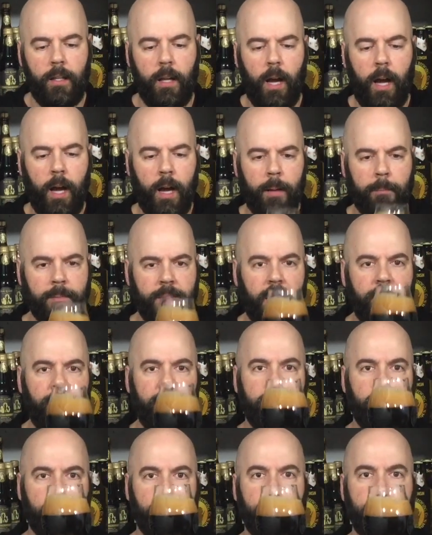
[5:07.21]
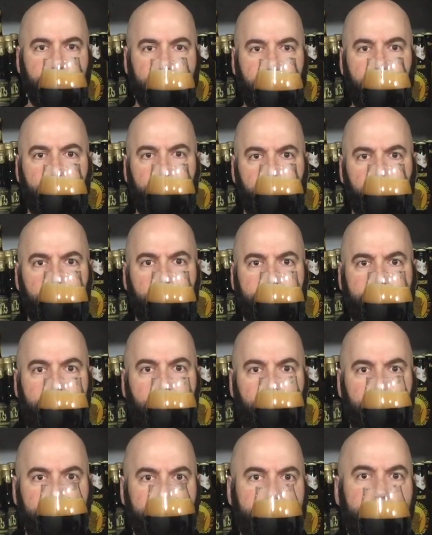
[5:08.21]
Definitely looks like a Bourbon
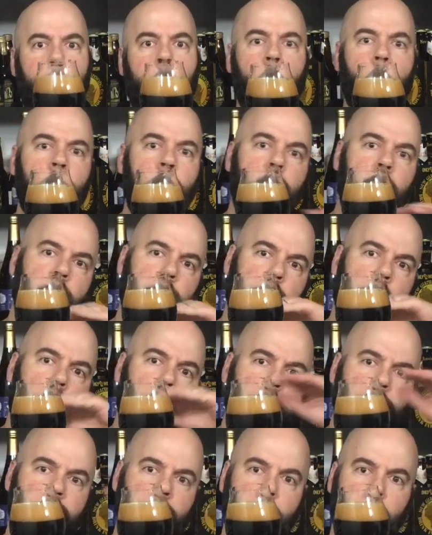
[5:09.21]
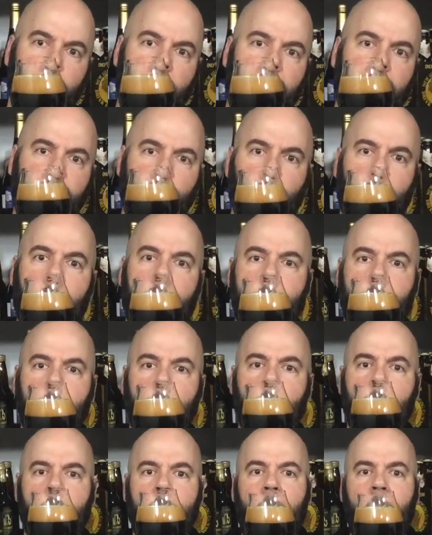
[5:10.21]
County stout. There are some legs when I
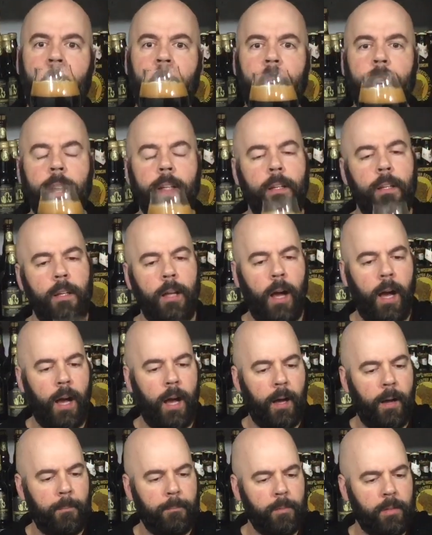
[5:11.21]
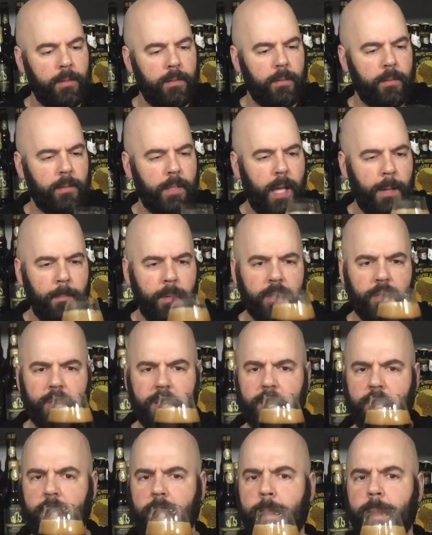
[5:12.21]
do that. Not much
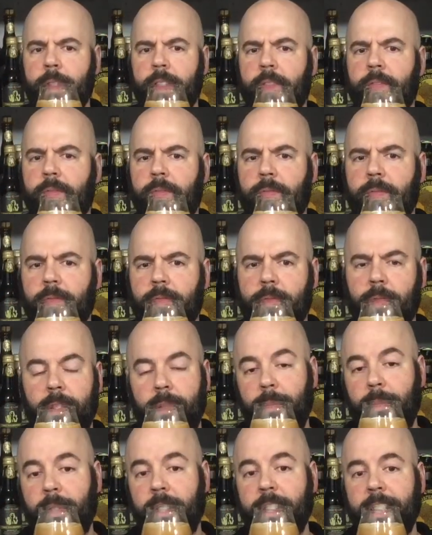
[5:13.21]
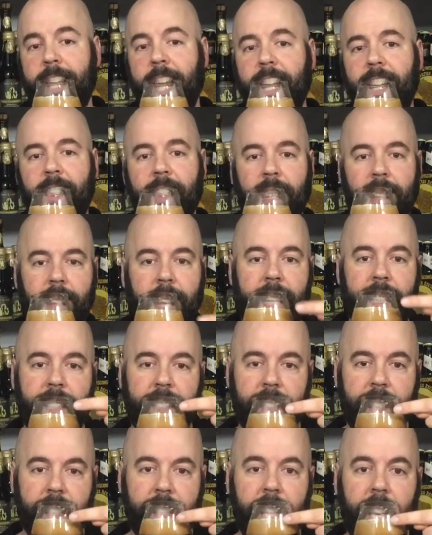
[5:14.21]
in terms of, well, really anything
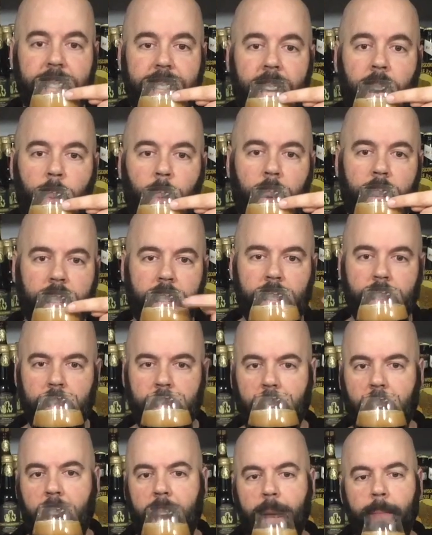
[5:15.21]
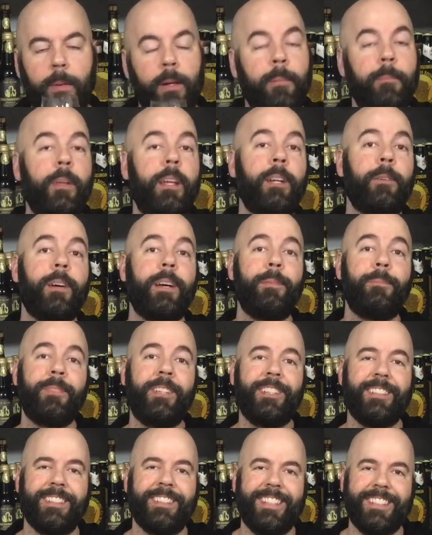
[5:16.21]
lacing. You got that one little guy, but anyway,
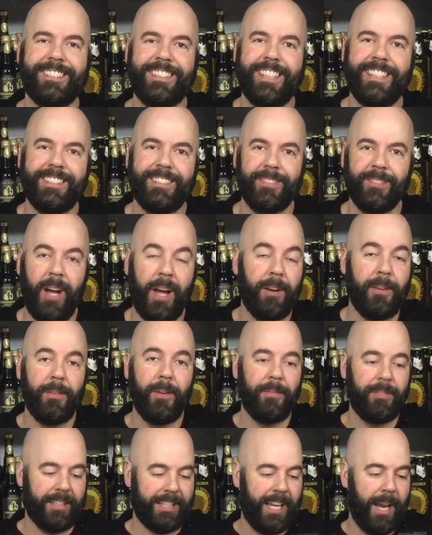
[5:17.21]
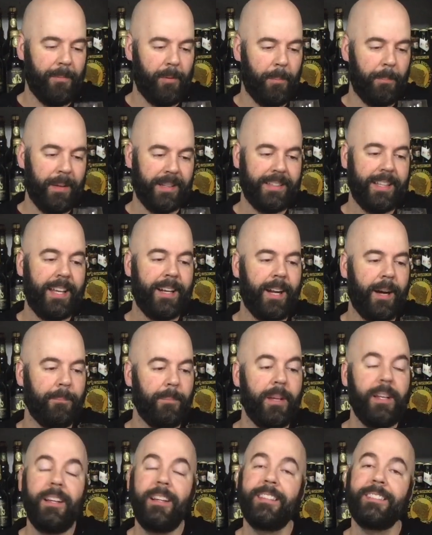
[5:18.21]
let's get into, I don't even know if the camera picked that
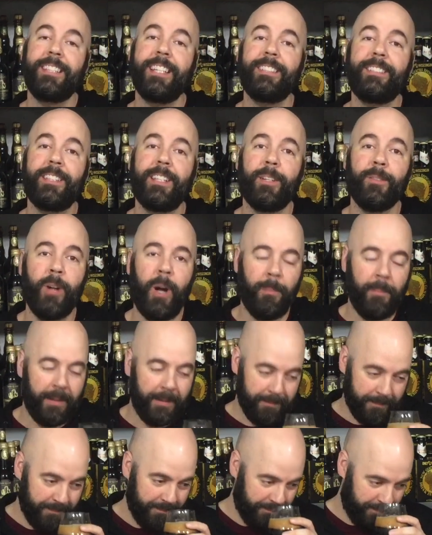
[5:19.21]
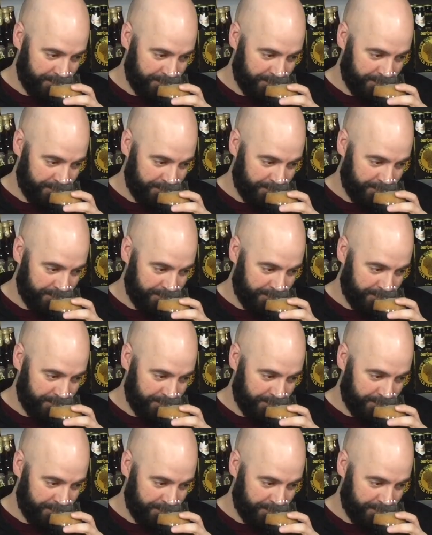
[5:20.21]
up. Let's get into the aroma.